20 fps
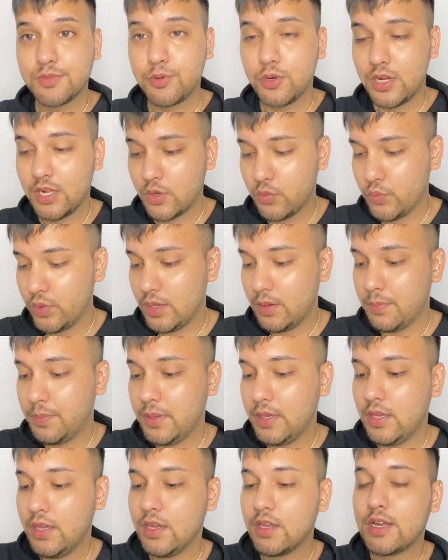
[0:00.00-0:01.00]
product will
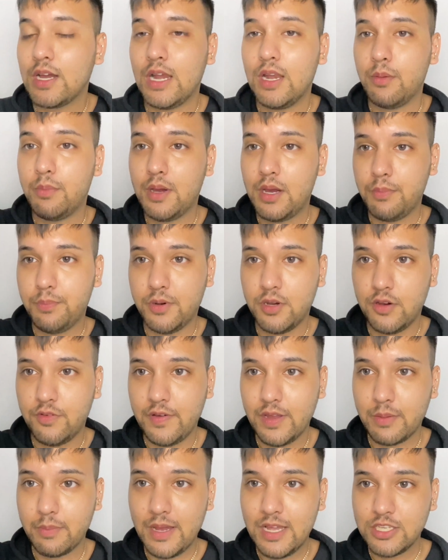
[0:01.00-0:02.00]
be Colorbar
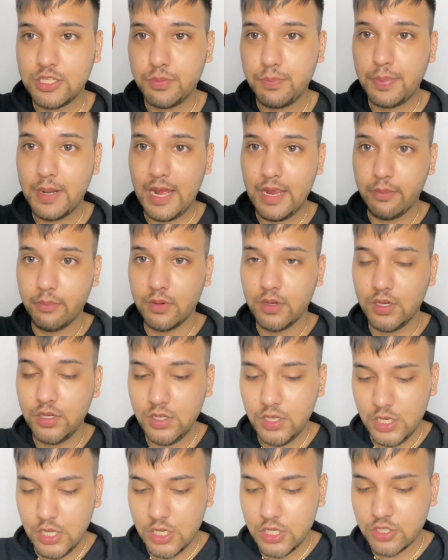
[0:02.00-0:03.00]
Perfect Match Primer.
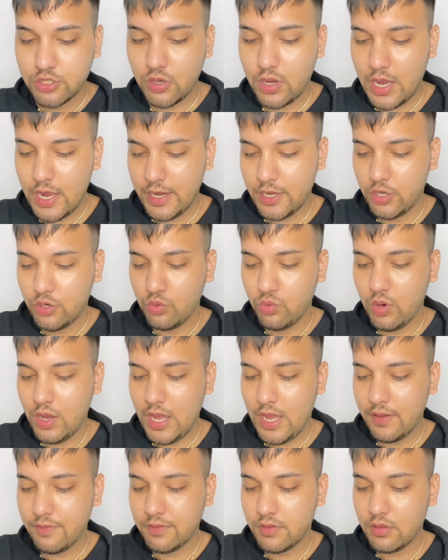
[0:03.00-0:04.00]
So I do
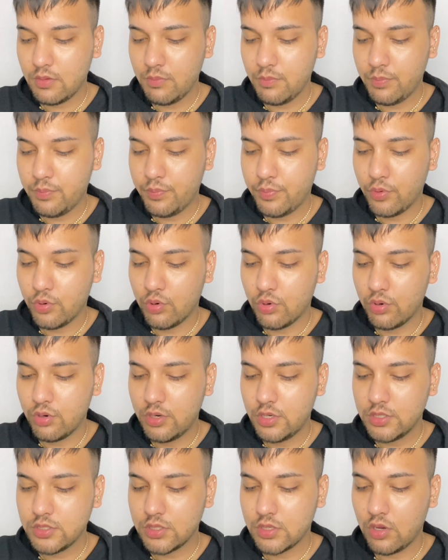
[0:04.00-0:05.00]
have some
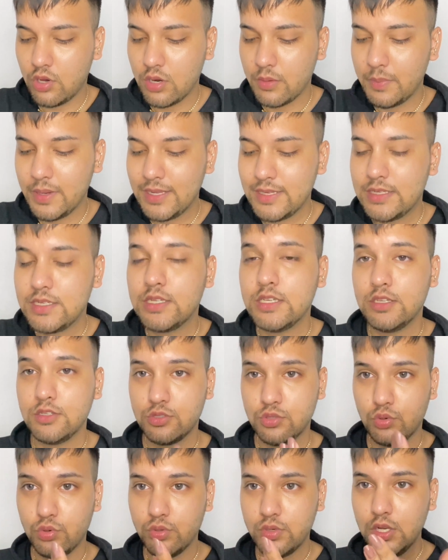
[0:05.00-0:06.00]
pores on my
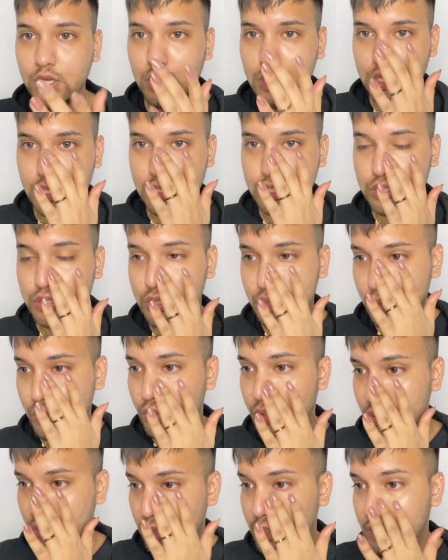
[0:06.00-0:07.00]
T-zone.
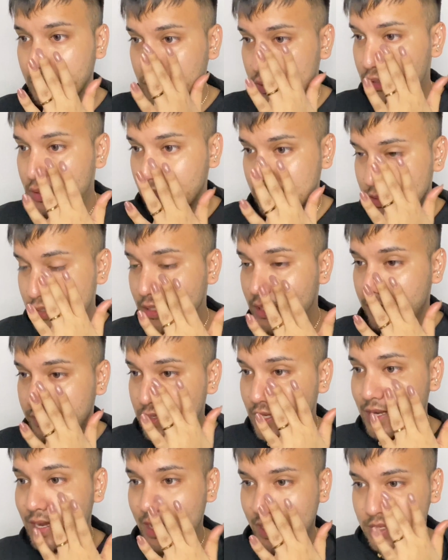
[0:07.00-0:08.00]
So this gives a
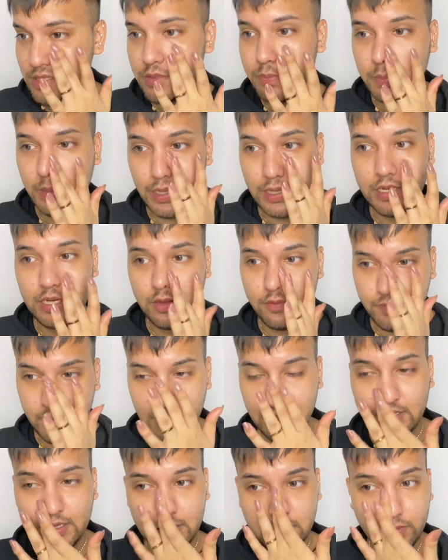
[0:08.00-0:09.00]
nice blurry effect as